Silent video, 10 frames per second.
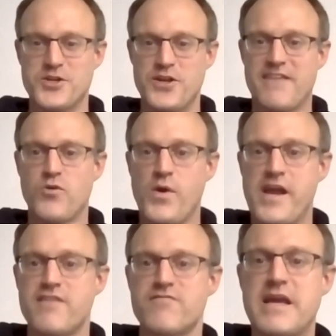So do you have a
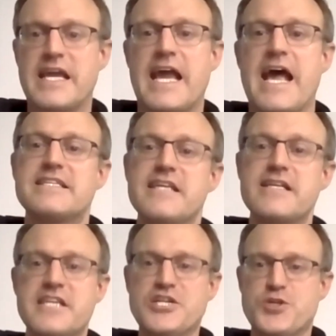way of making
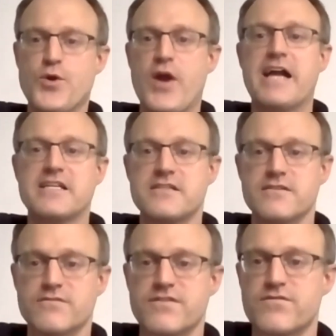assets interactive?